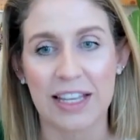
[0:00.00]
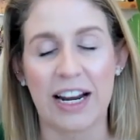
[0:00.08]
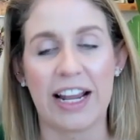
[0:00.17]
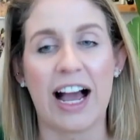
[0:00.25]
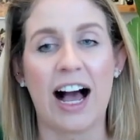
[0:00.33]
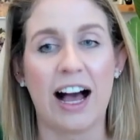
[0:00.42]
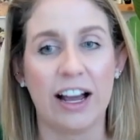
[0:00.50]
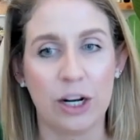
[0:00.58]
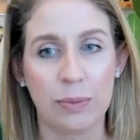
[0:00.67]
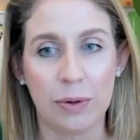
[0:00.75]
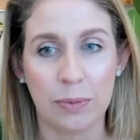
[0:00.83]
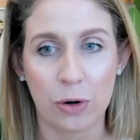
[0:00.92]
that a
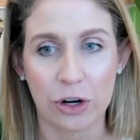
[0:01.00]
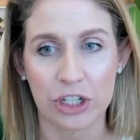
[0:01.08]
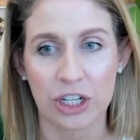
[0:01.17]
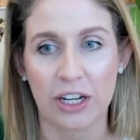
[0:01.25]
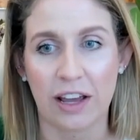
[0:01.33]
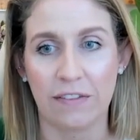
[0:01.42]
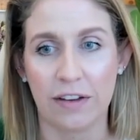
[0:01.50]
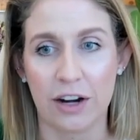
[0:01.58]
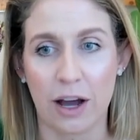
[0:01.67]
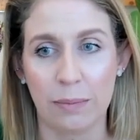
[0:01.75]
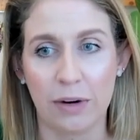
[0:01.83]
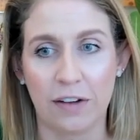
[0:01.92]
higher proportion of a
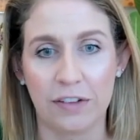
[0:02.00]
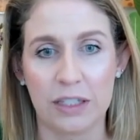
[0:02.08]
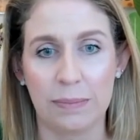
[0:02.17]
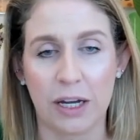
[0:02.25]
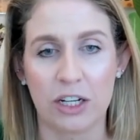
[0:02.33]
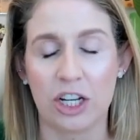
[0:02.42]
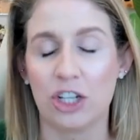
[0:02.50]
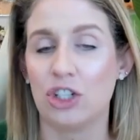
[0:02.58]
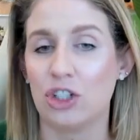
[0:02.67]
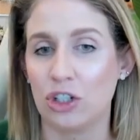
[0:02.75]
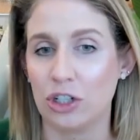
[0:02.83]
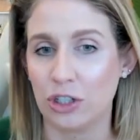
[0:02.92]
nonprofit's budget
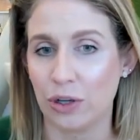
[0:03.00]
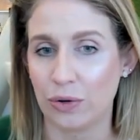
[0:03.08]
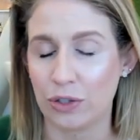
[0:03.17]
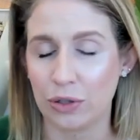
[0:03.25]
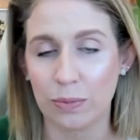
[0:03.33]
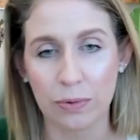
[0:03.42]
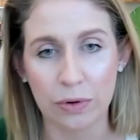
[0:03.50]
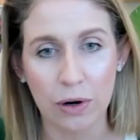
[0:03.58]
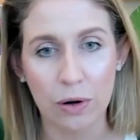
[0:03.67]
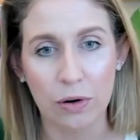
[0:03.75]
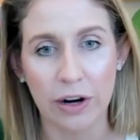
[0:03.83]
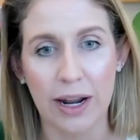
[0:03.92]
should go to
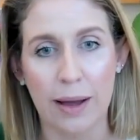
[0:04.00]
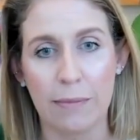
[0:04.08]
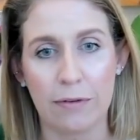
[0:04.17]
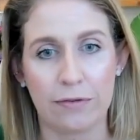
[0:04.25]
program